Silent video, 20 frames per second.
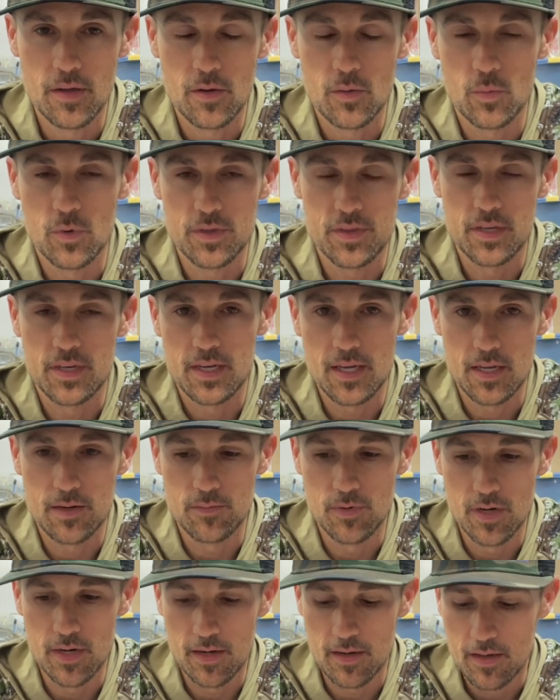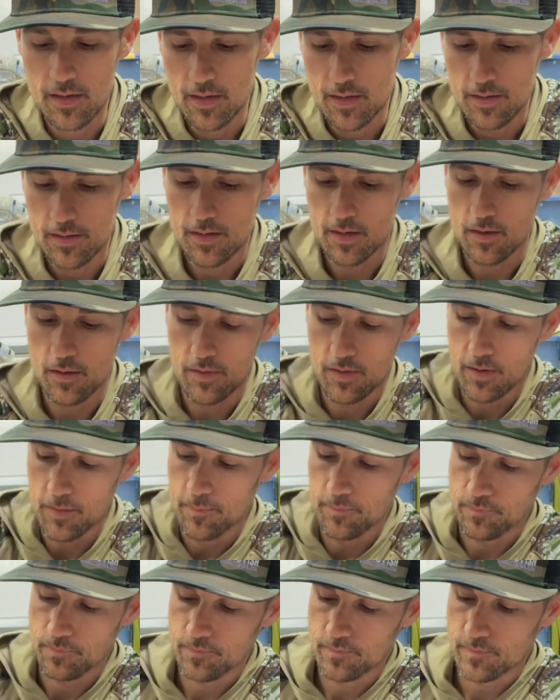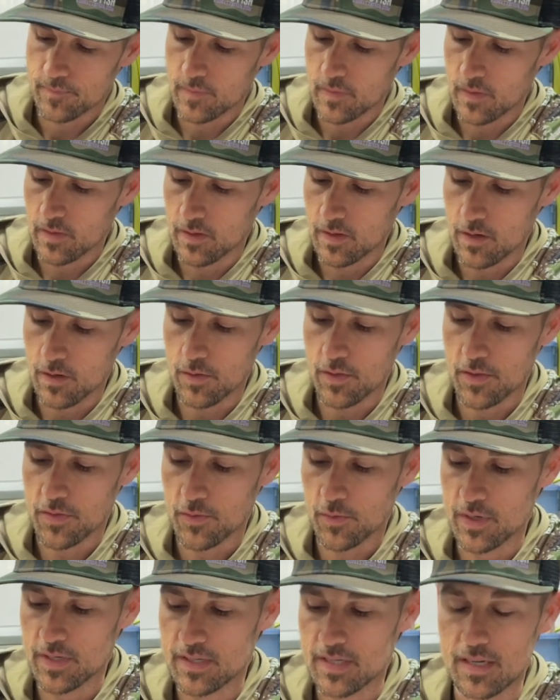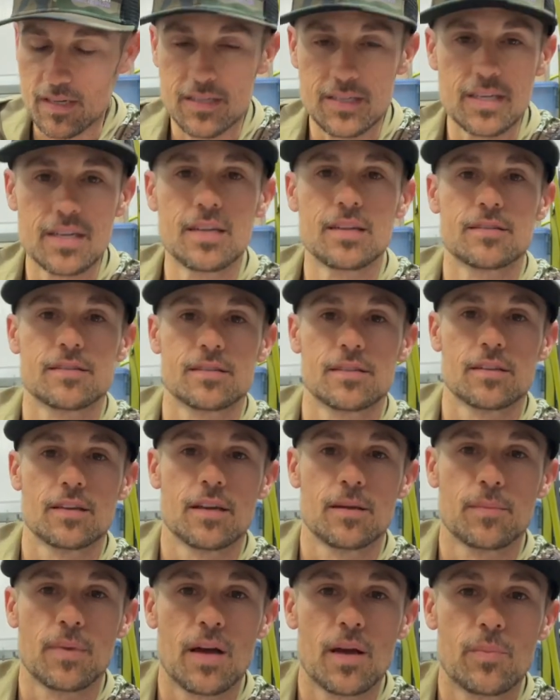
with the Ned rig. Now the 3/16, in my